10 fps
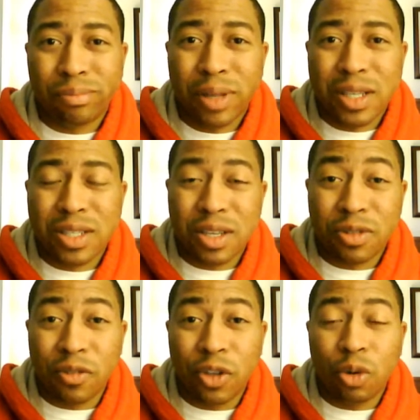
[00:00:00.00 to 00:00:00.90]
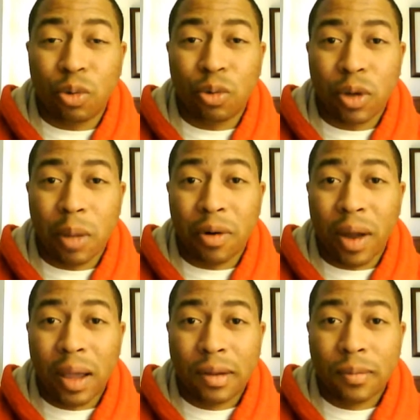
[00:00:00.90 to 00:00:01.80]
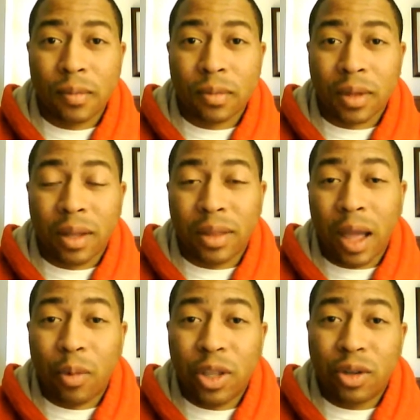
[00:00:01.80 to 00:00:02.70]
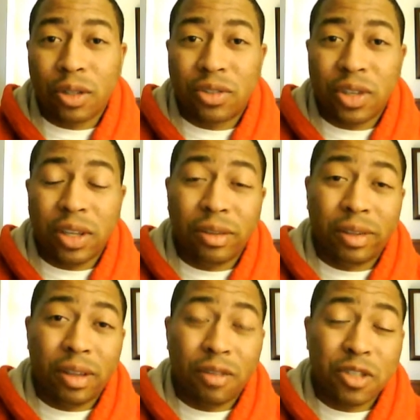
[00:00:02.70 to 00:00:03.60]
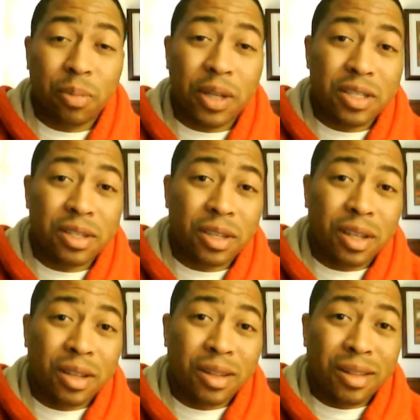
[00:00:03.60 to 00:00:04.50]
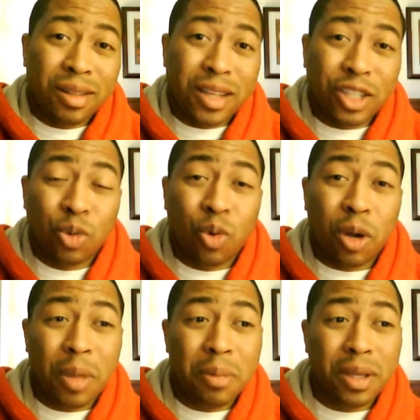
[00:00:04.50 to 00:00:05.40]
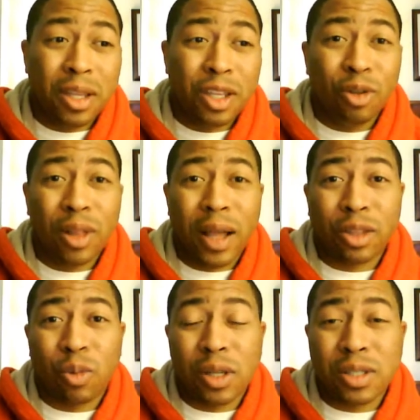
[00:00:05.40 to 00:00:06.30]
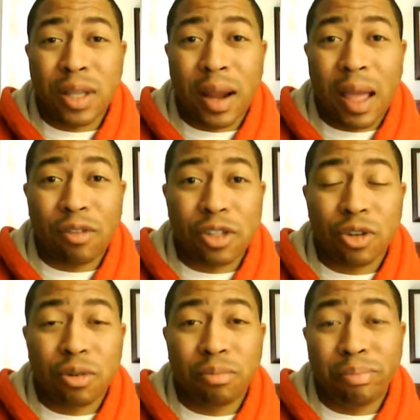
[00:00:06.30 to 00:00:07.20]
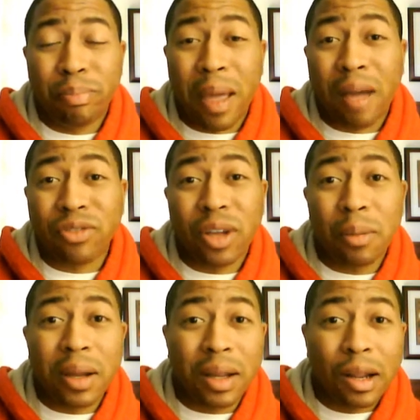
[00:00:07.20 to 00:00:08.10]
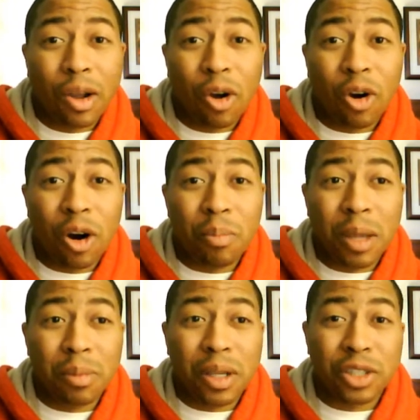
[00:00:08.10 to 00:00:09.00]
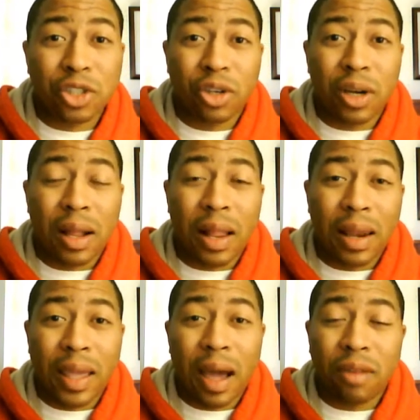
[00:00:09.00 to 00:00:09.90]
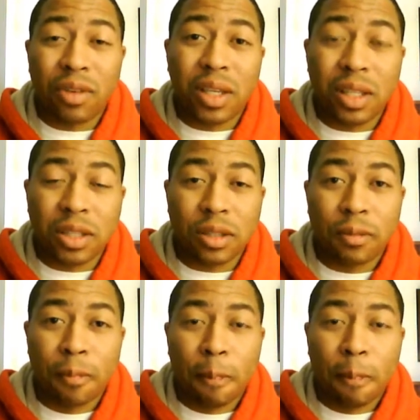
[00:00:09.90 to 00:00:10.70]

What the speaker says: places to view, am I right? That way you can see if it's a place that you want. Maybe you the ones that have a certain bathtub in it, or maybe a certain layout of a kitchen.